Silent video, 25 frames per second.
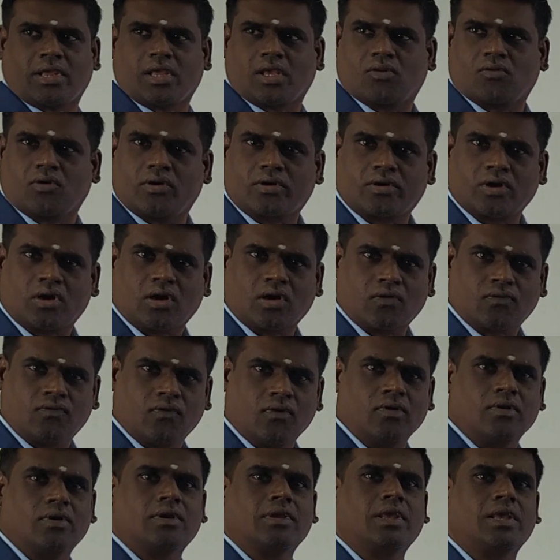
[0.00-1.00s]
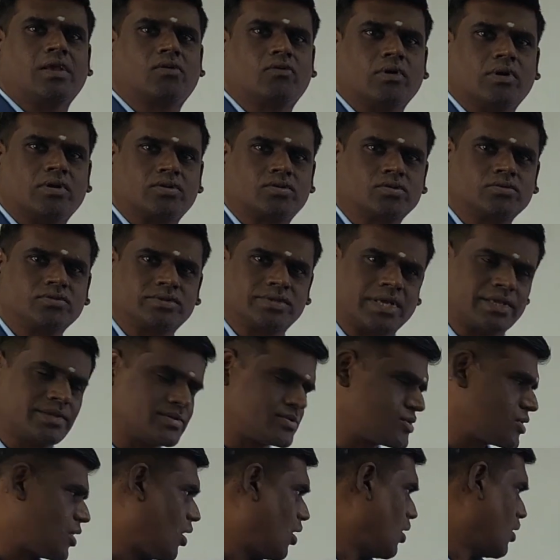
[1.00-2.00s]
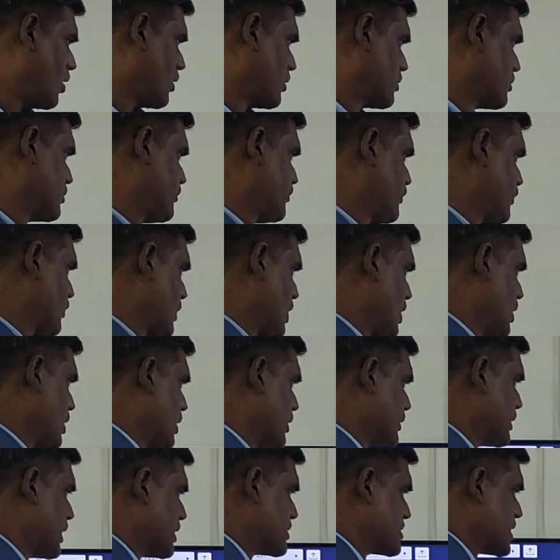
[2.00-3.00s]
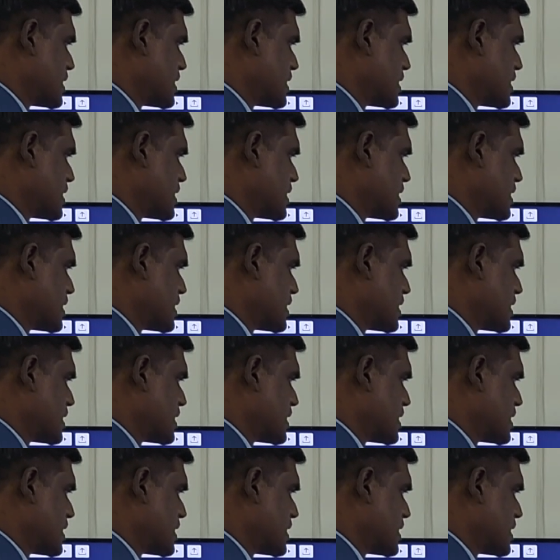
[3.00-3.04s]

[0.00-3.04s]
equal to R4 equal to just R. Then